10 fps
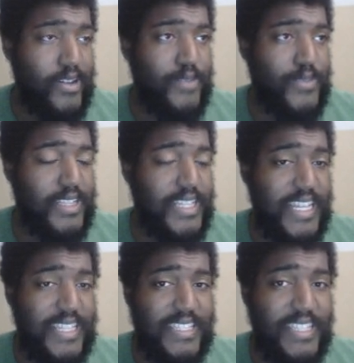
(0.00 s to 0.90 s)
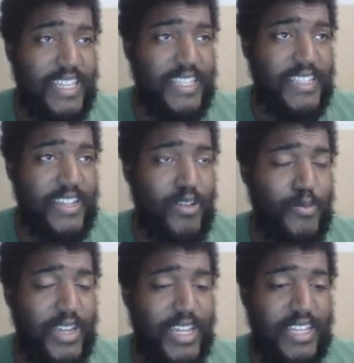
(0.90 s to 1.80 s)
out of the 10 cities that
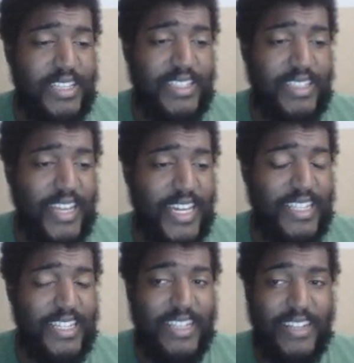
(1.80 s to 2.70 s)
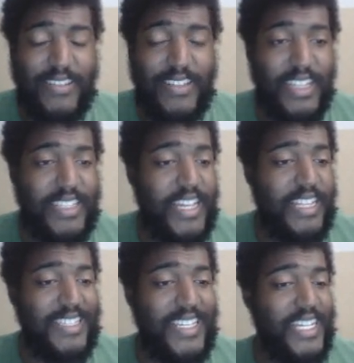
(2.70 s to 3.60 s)
are being selected. There's like
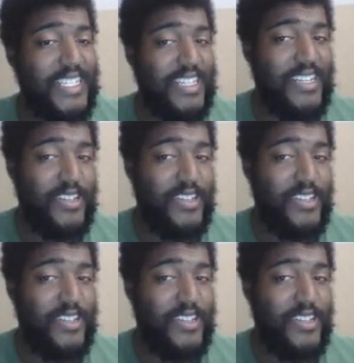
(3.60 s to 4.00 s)
10 cities